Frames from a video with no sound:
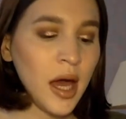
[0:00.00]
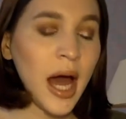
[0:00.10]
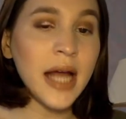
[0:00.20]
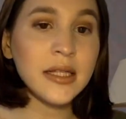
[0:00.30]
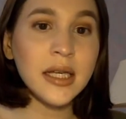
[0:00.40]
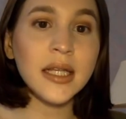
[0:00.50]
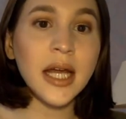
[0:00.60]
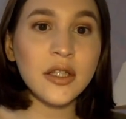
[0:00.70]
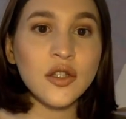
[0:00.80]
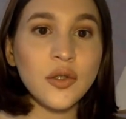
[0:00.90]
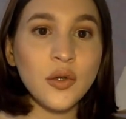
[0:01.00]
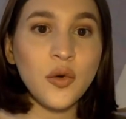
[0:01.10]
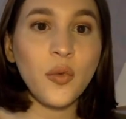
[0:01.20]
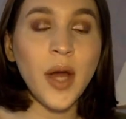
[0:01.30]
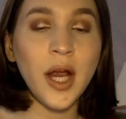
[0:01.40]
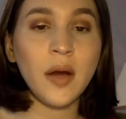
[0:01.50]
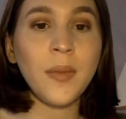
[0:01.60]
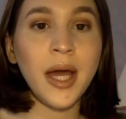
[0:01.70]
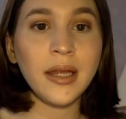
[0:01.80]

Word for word: I did get to wear my